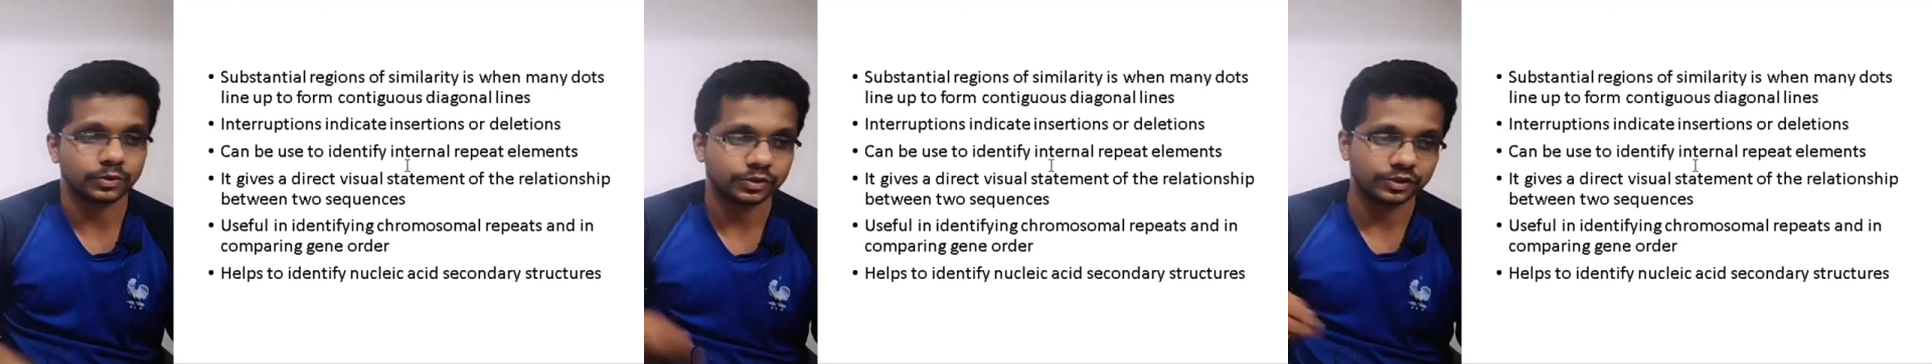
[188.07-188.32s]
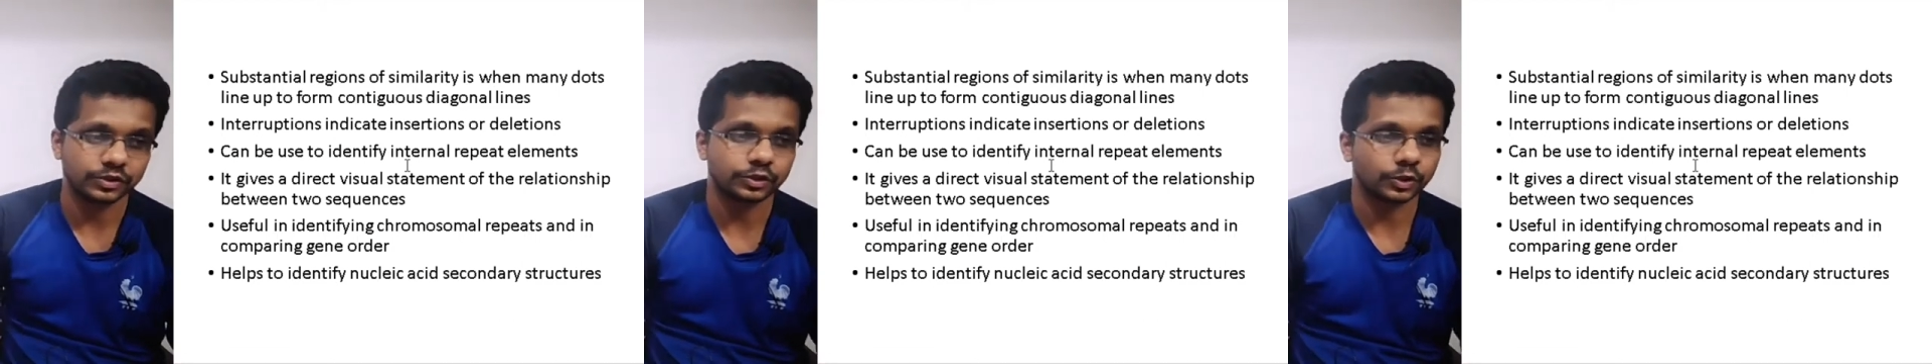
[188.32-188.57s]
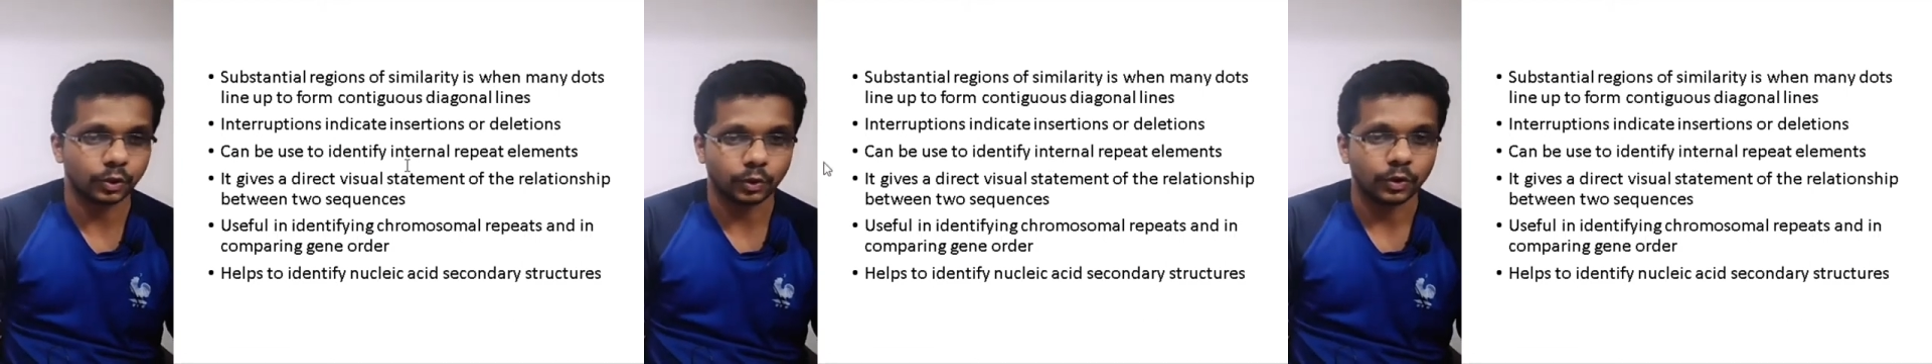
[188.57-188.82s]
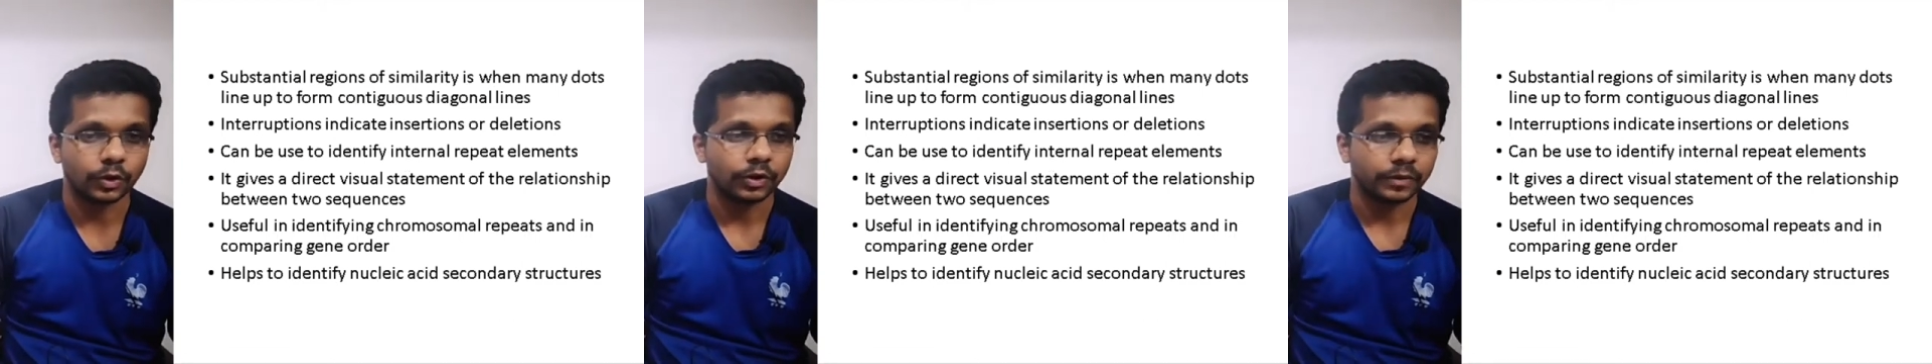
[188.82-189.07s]

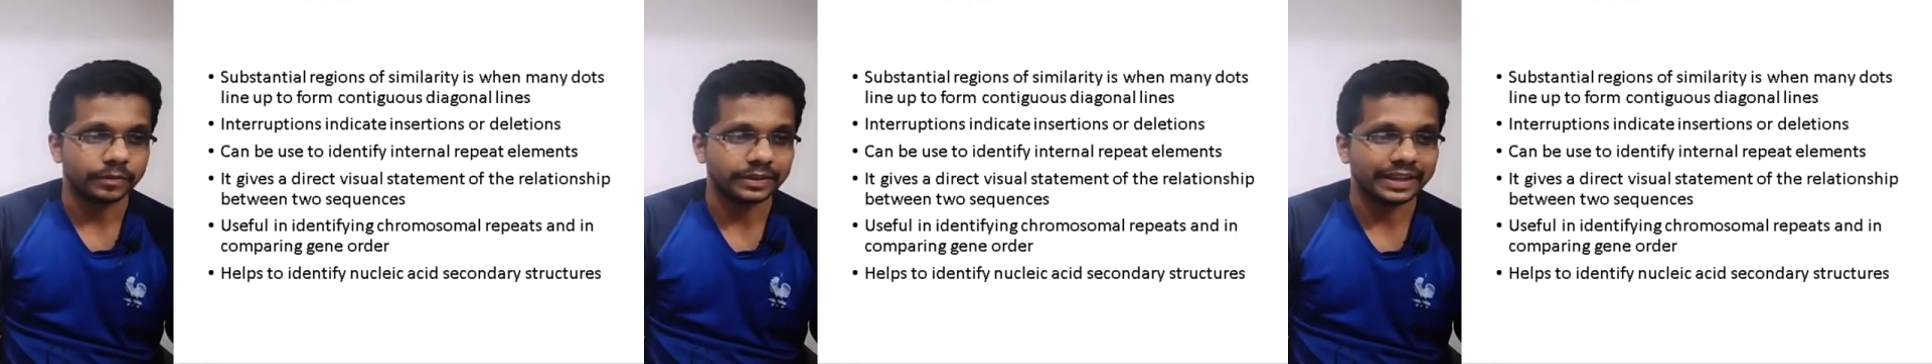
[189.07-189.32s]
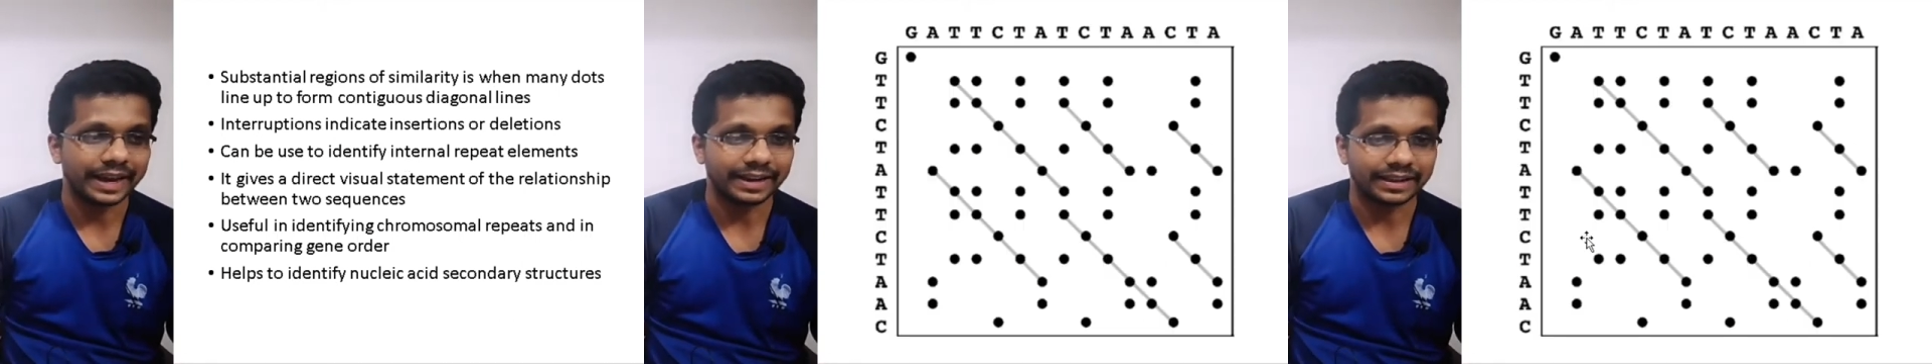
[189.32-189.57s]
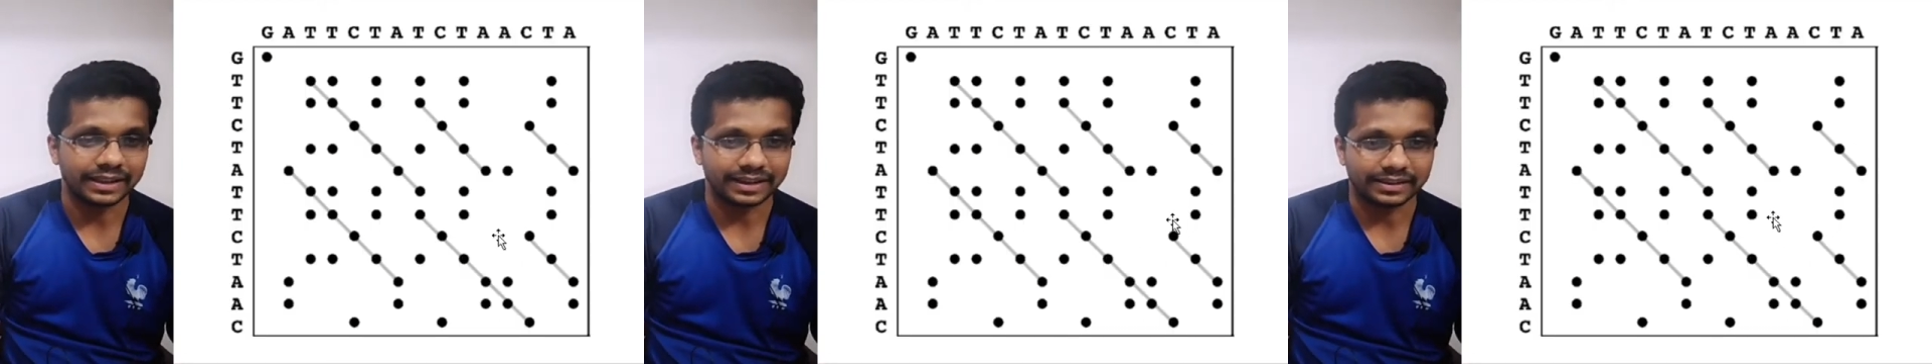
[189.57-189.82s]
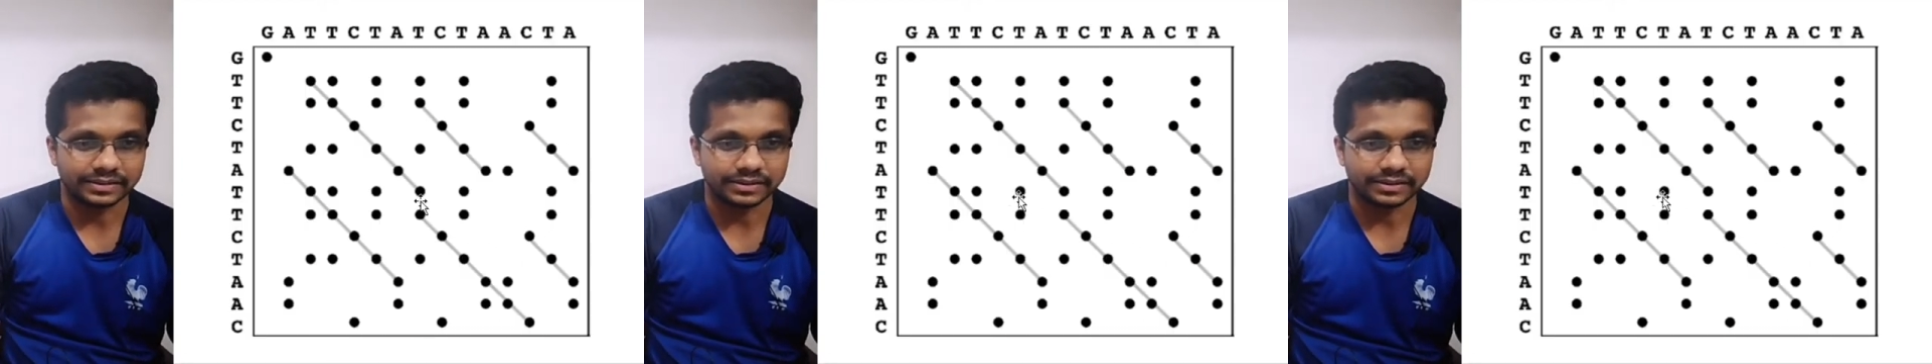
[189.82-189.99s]
show the diagonal lines.